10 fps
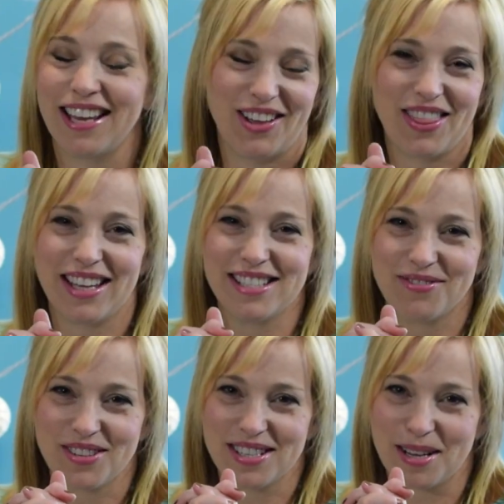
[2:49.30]
Well, that's
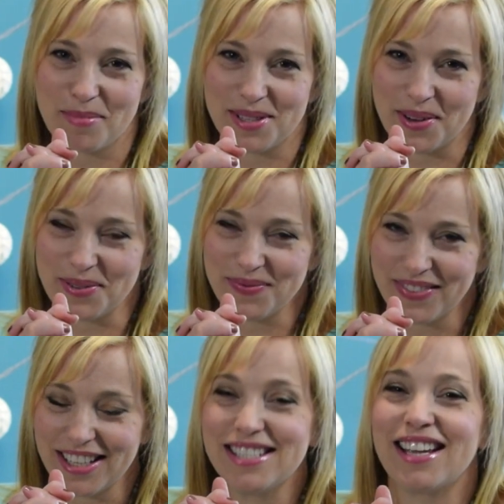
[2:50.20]
it for this episode.
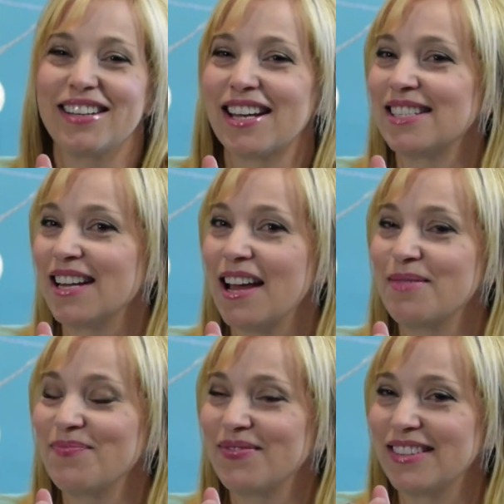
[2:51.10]
Until next
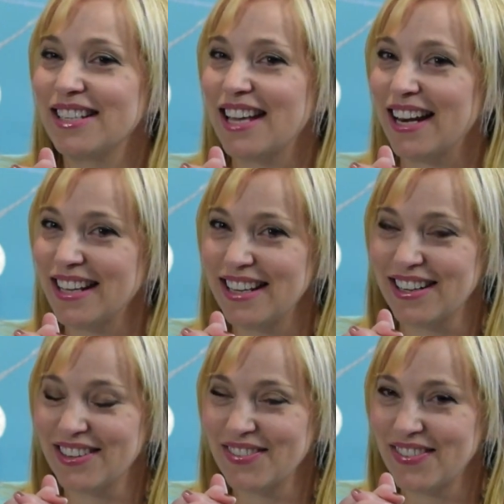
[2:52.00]
time, get in
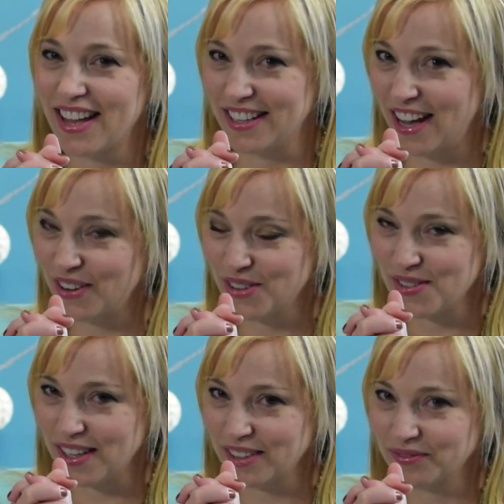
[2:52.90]
gear and get
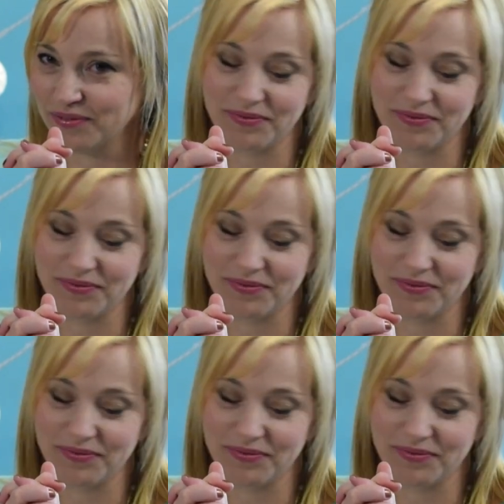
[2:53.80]
cruising.